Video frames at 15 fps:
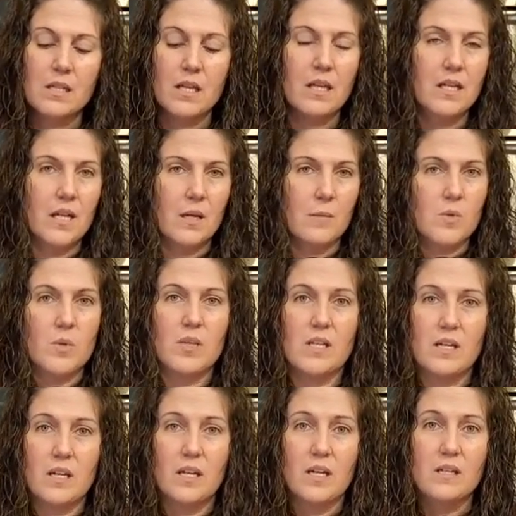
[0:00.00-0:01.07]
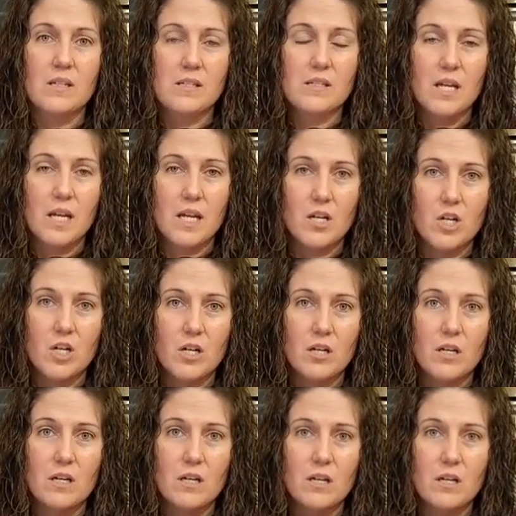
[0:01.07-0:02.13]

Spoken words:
light comes with a standard